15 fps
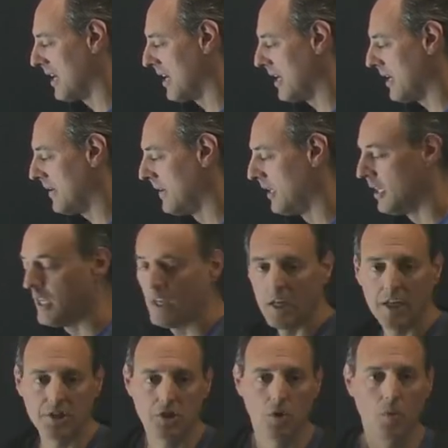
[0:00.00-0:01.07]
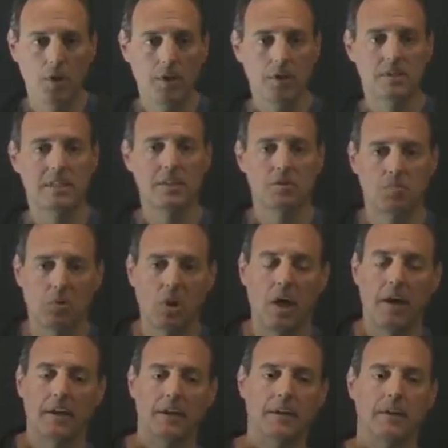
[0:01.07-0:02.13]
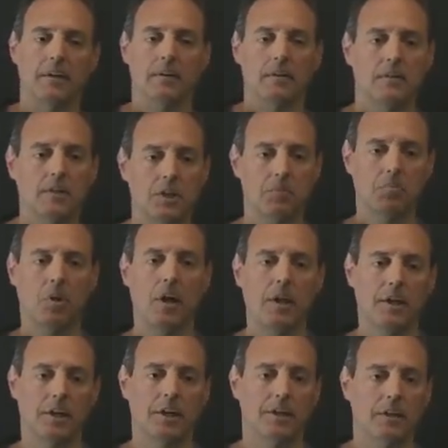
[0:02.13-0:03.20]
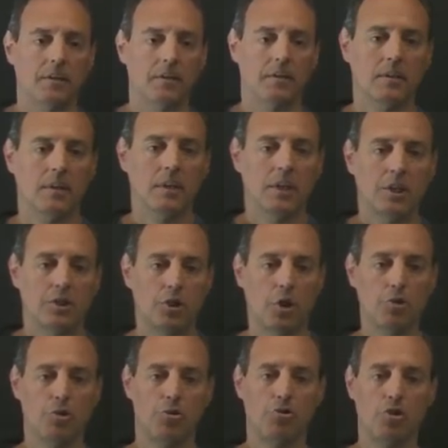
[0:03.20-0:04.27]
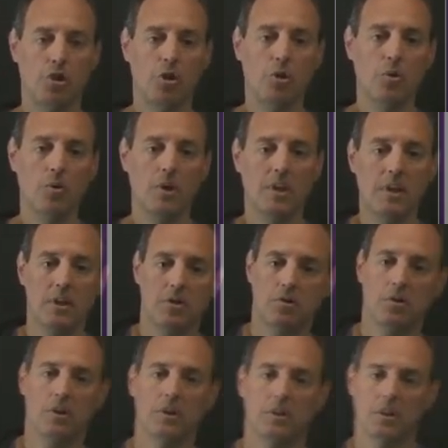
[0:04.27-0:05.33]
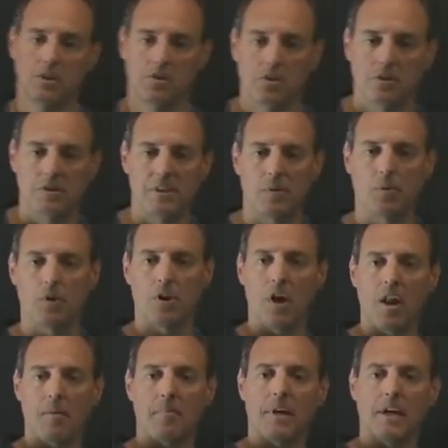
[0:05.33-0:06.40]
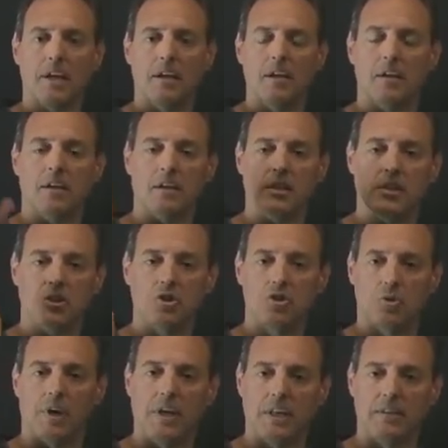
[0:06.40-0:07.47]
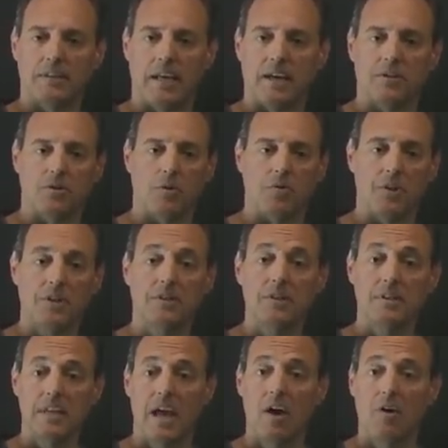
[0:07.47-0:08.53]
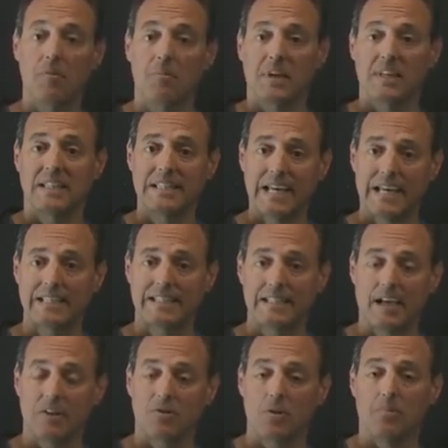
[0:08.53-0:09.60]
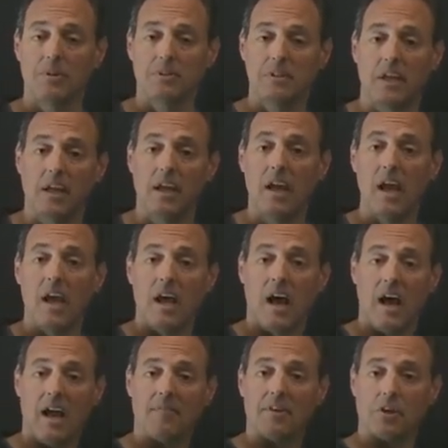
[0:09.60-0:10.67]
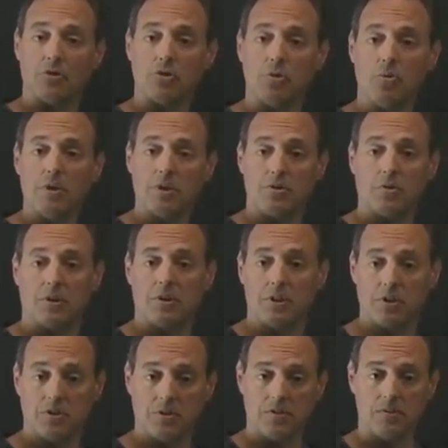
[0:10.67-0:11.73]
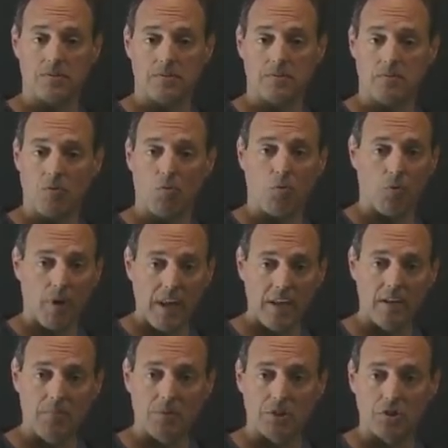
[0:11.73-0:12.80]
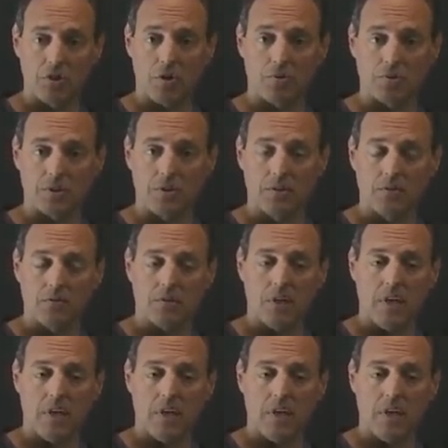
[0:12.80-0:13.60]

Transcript: Uh, and so, what is this plot here? This plot here shows you two initial conditions that were not in my training set. So this is now in my test set. So I'm going to say I have now two initial conditions randomly chosen.